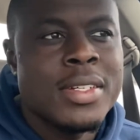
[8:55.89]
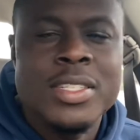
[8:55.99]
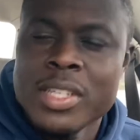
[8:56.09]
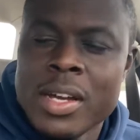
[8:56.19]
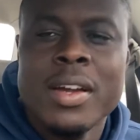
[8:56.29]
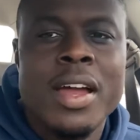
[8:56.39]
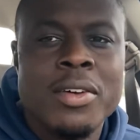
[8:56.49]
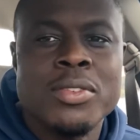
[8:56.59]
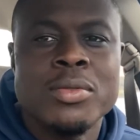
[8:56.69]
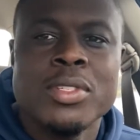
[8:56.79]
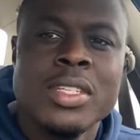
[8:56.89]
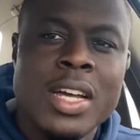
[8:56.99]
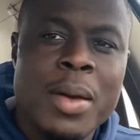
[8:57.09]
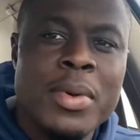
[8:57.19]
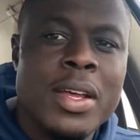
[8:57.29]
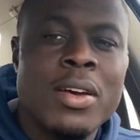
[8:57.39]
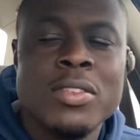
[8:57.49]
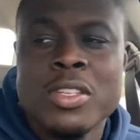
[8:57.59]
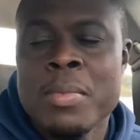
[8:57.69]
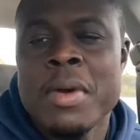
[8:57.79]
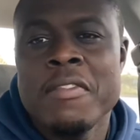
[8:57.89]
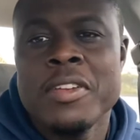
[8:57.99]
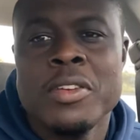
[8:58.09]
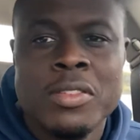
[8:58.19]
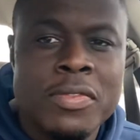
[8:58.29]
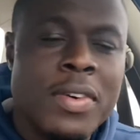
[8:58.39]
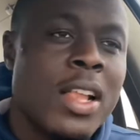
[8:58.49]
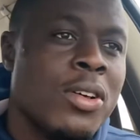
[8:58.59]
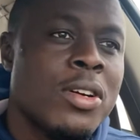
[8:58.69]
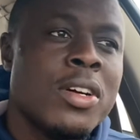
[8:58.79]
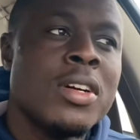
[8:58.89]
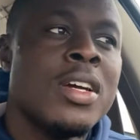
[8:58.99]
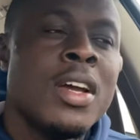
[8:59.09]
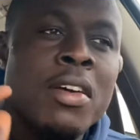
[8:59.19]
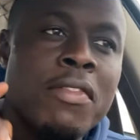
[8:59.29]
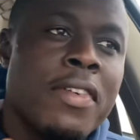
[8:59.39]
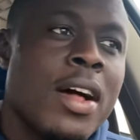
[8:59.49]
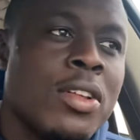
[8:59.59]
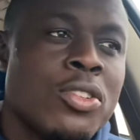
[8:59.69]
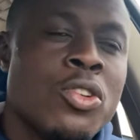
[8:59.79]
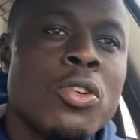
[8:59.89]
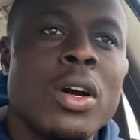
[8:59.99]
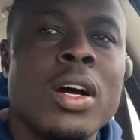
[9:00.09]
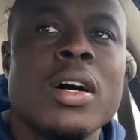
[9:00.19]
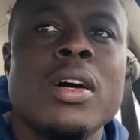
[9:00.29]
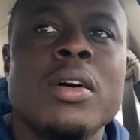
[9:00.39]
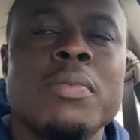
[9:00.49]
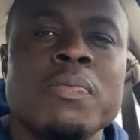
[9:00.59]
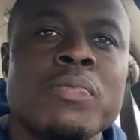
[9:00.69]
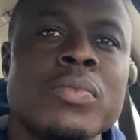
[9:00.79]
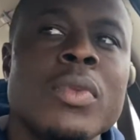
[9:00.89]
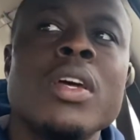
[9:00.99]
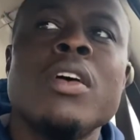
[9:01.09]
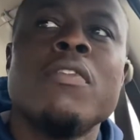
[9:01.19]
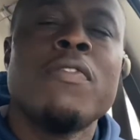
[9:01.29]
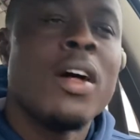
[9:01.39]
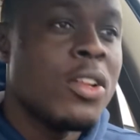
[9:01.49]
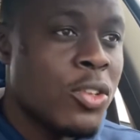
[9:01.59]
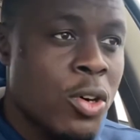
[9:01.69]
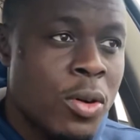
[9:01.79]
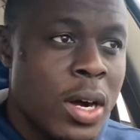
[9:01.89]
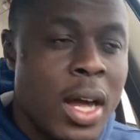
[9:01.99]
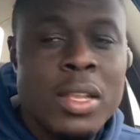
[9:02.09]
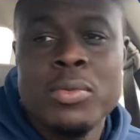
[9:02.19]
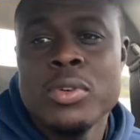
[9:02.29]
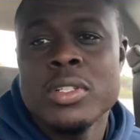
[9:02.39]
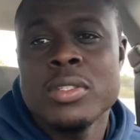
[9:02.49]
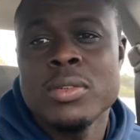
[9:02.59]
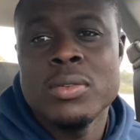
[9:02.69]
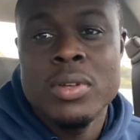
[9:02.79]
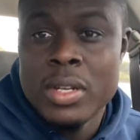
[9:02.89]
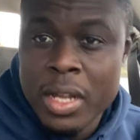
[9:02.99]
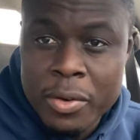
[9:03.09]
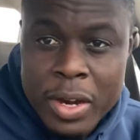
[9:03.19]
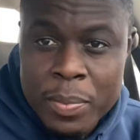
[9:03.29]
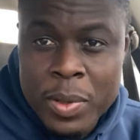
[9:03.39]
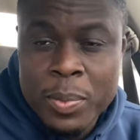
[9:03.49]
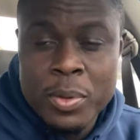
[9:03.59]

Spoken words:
Check her out too. She commented on some of my videos. Follow her. Follow Dora. Follow Dora Hollywood too. They're great people.